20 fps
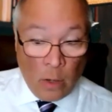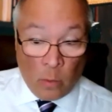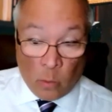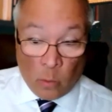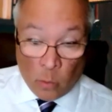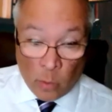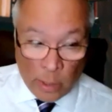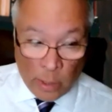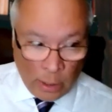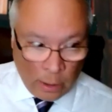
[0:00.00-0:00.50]

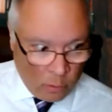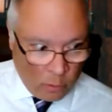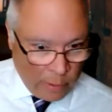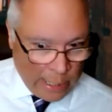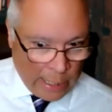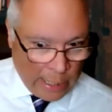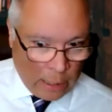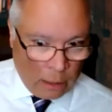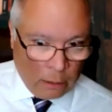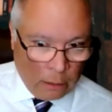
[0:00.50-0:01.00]
really
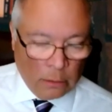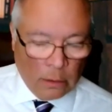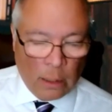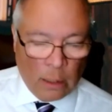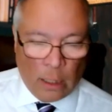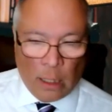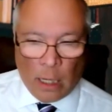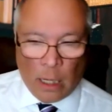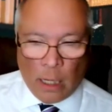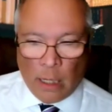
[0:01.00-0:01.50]
well,
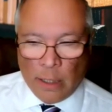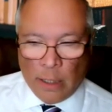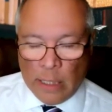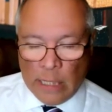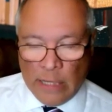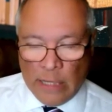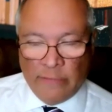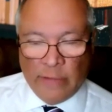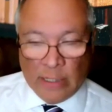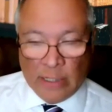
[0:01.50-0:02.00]
uh,
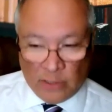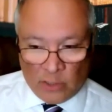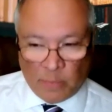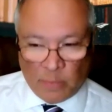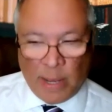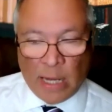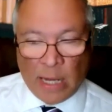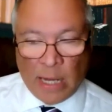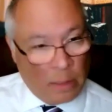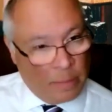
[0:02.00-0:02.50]
in
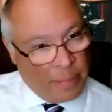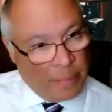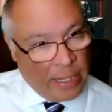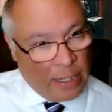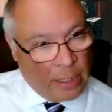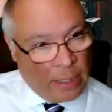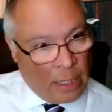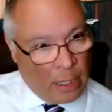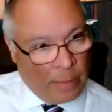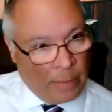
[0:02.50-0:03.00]
spite of the
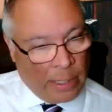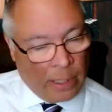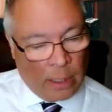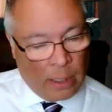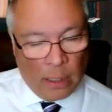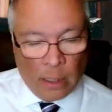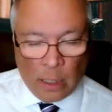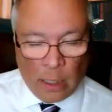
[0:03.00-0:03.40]
pandemic.